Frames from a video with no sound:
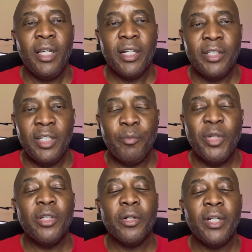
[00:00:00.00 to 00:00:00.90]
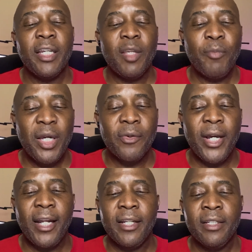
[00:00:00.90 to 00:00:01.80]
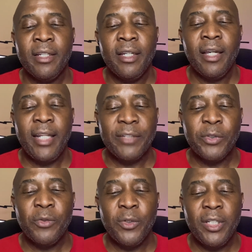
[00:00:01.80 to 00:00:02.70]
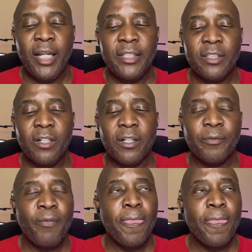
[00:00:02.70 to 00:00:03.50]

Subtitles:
and continue to build on it and get better at it. And that's really where you gotta start.